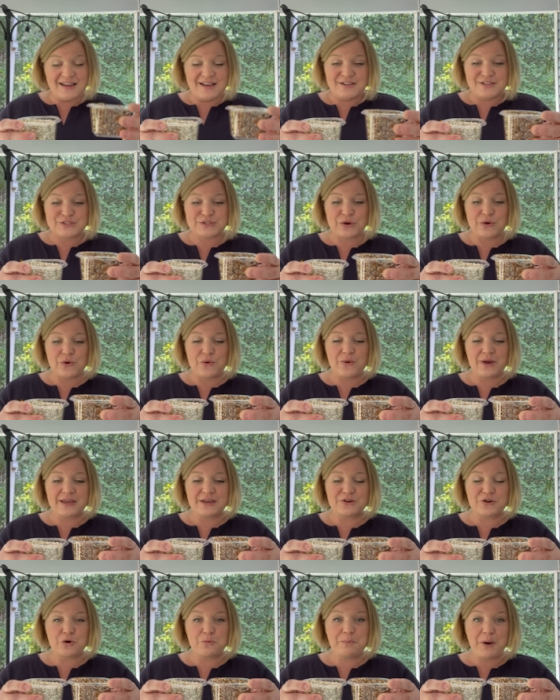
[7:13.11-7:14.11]
So,
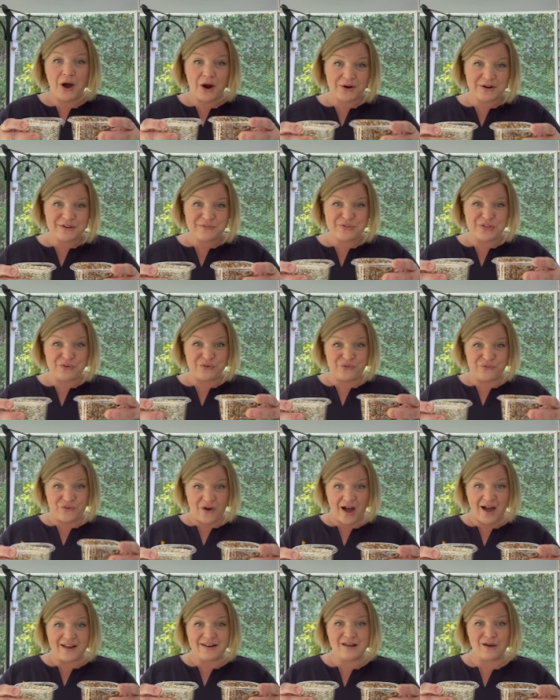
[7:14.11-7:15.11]
you know, part of the
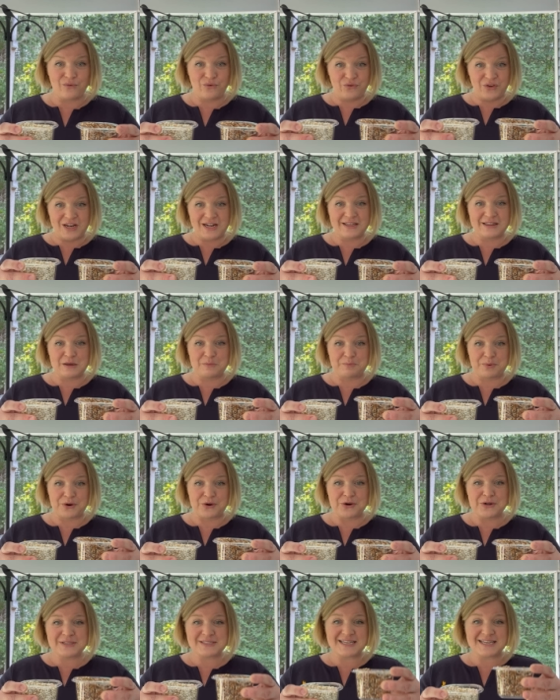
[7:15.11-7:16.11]
fun of feeding the
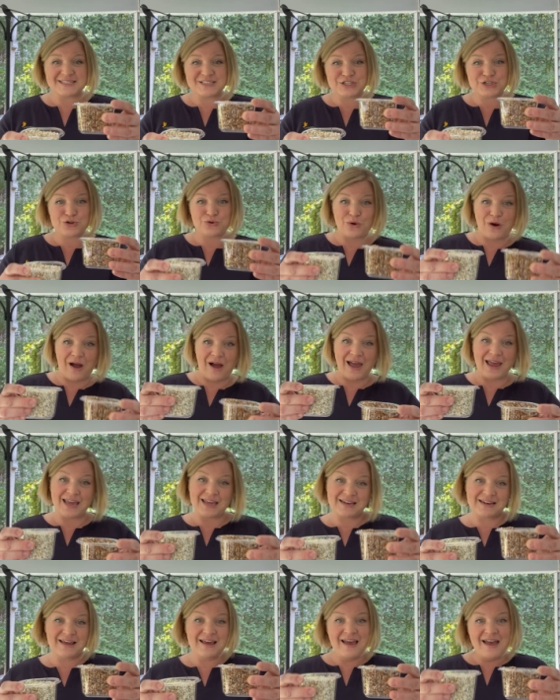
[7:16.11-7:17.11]
birds is
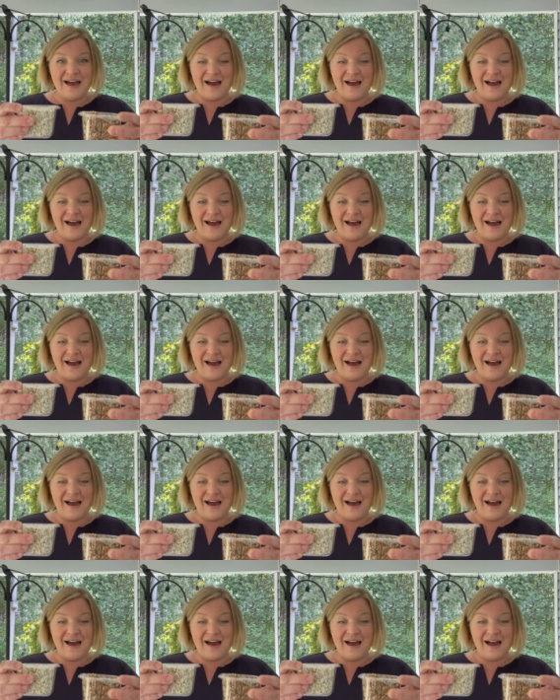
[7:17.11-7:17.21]
trying